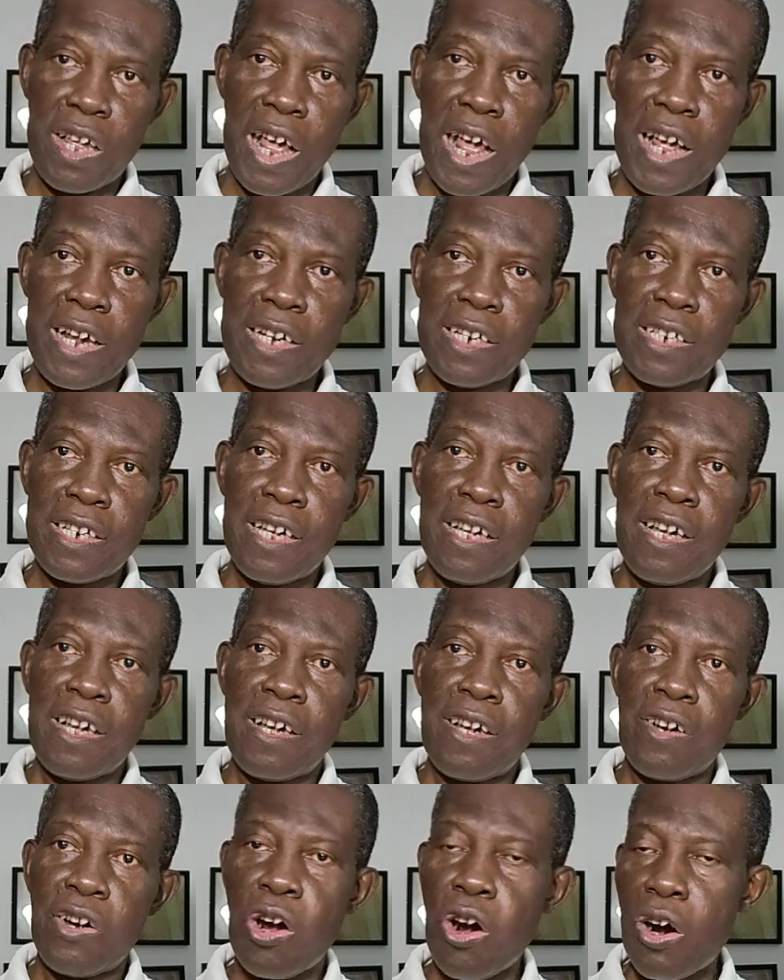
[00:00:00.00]
And
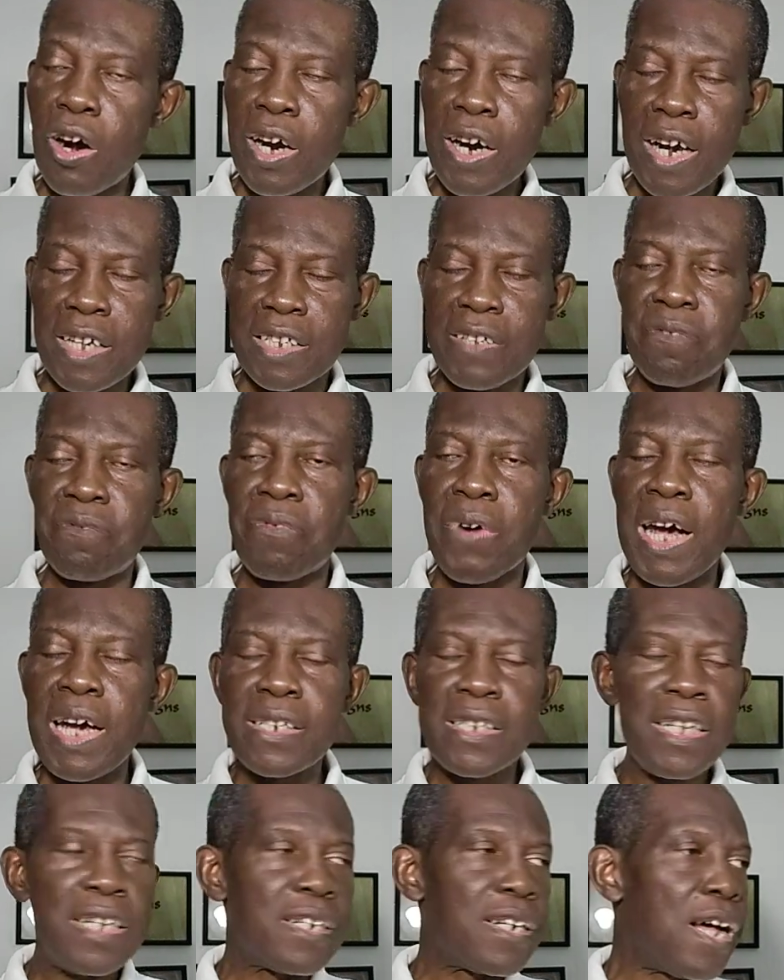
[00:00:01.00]
God has
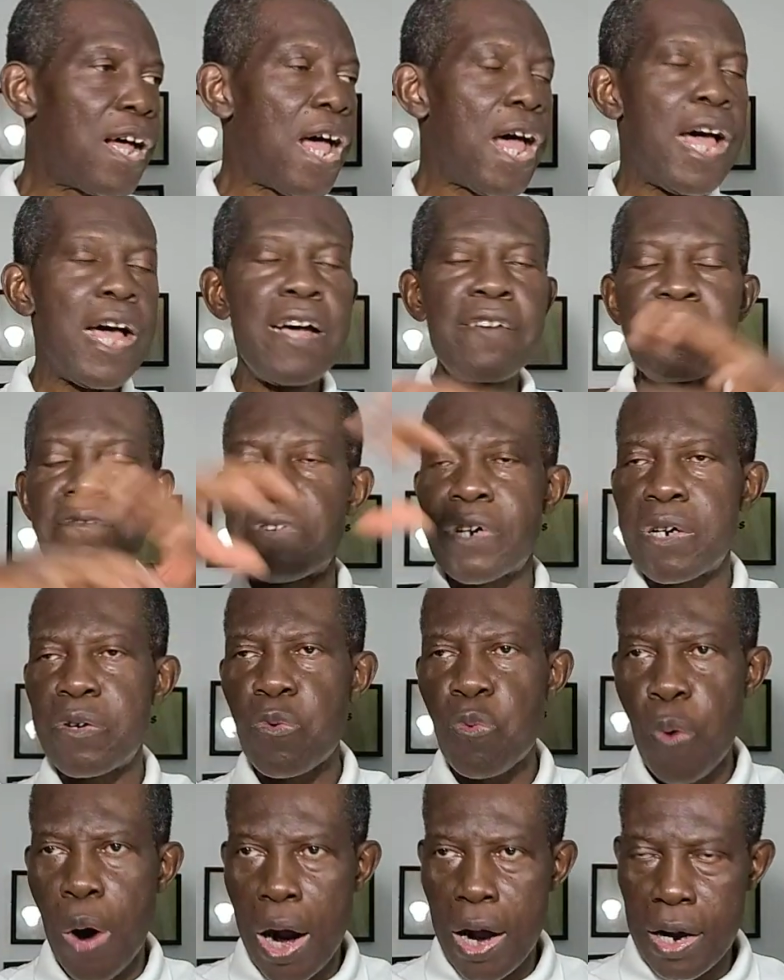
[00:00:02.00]
invited
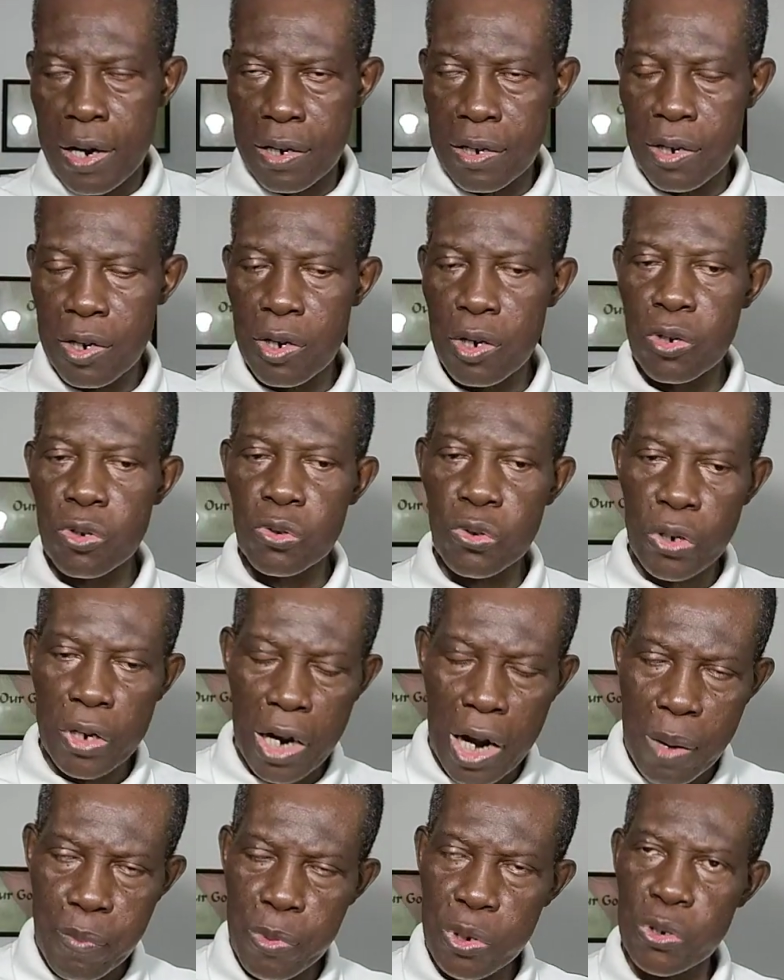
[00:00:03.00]
everyone to
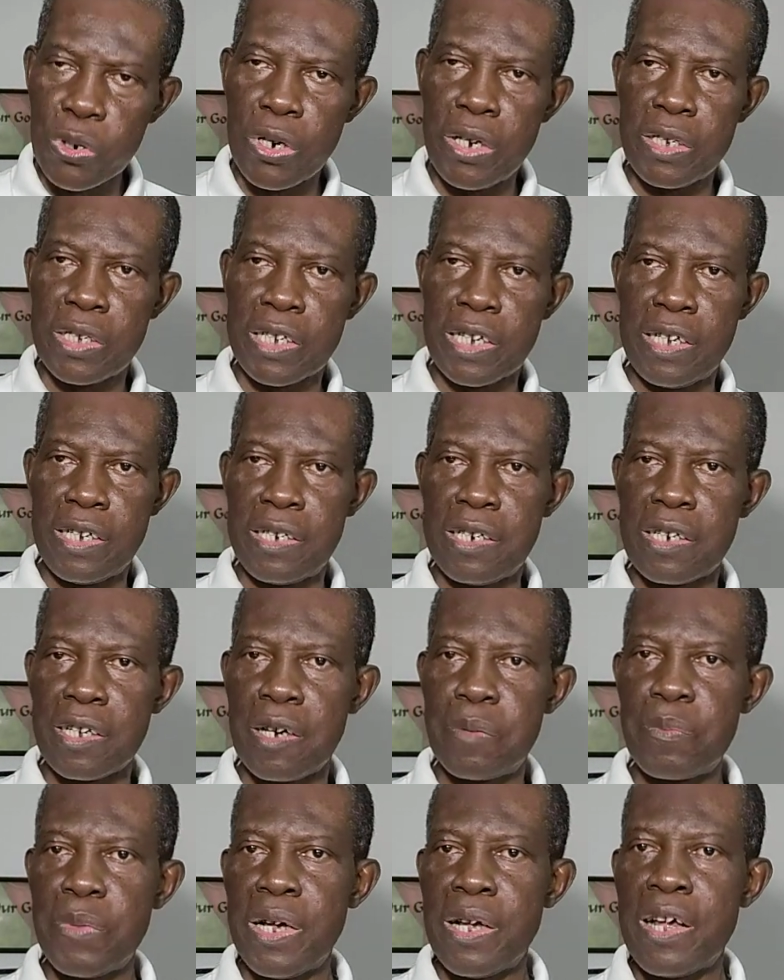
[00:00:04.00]
come into his
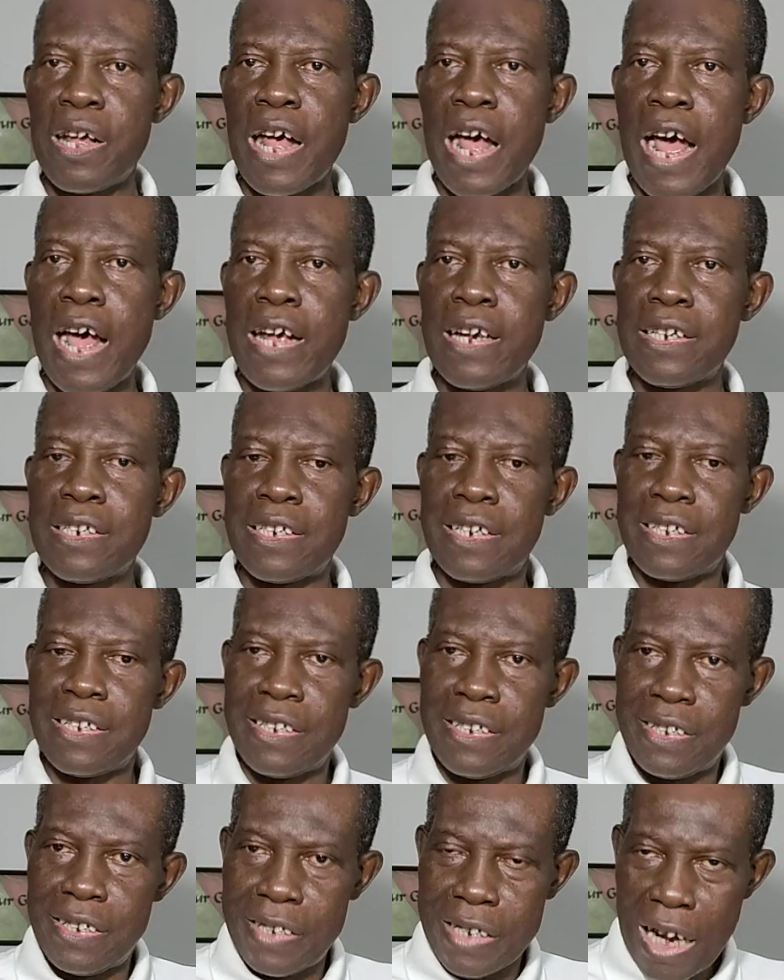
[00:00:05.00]
kingdom, and
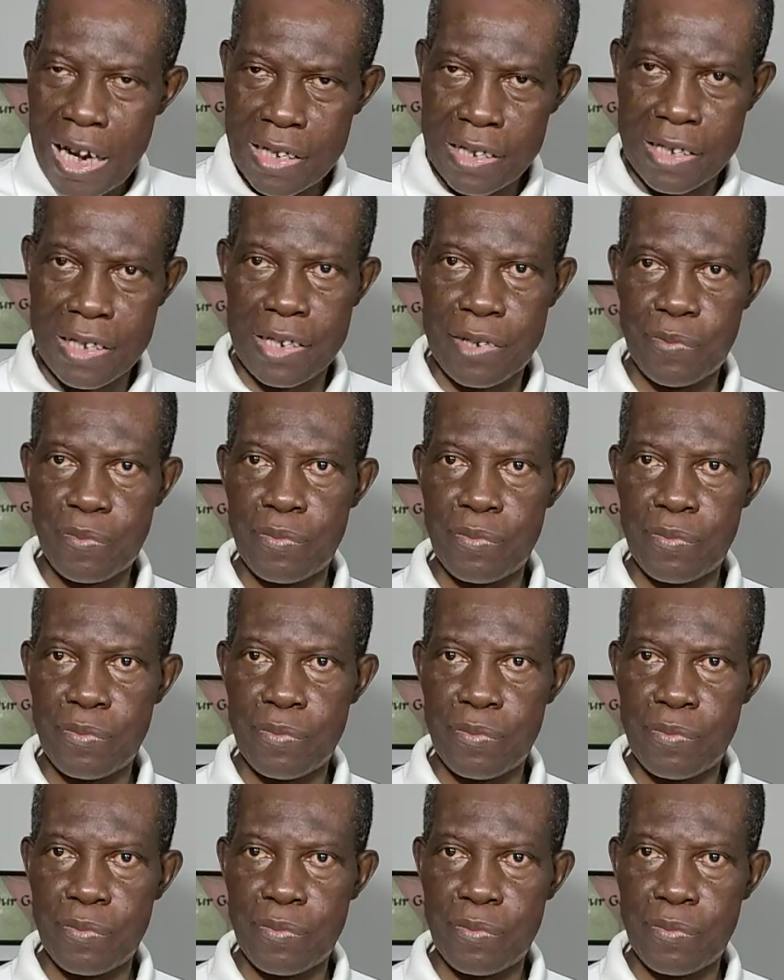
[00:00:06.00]
yet